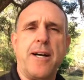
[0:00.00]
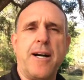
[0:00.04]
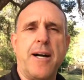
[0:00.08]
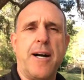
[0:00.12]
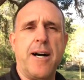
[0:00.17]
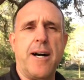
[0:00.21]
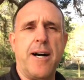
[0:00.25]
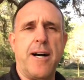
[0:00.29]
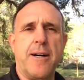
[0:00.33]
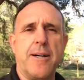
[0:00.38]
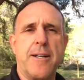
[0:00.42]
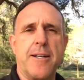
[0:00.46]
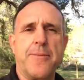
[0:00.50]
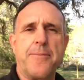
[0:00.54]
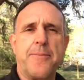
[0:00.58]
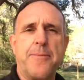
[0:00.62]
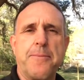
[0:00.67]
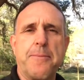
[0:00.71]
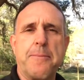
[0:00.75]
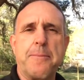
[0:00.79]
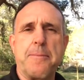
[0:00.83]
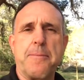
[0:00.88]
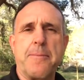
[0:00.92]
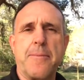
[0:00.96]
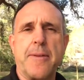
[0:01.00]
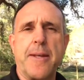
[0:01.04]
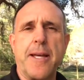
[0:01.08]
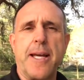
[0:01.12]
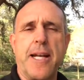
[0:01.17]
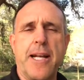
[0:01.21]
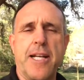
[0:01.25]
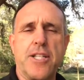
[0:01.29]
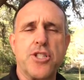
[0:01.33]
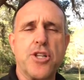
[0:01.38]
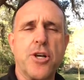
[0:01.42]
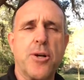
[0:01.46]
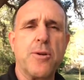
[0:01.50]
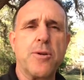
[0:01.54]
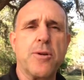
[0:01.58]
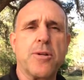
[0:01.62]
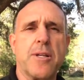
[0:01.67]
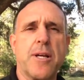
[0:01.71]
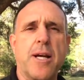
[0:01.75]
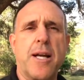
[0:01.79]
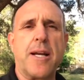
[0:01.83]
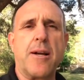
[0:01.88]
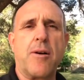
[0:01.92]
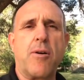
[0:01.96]
And I told
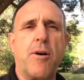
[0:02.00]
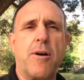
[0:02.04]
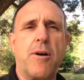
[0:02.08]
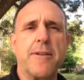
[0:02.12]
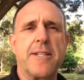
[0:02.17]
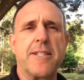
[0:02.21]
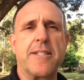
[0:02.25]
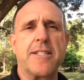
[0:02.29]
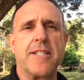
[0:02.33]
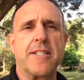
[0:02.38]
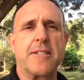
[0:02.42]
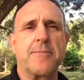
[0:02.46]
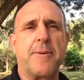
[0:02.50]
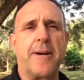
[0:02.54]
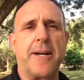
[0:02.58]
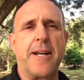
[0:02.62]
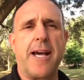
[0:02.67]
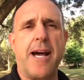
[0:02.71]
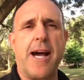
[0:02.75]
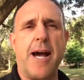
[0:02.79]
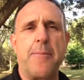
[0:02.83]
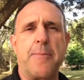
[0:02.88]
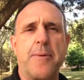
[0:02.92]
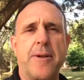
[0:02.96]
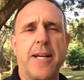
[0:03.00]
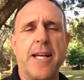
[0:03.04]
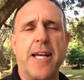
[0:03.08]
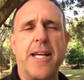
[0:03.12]
her all these things might happen.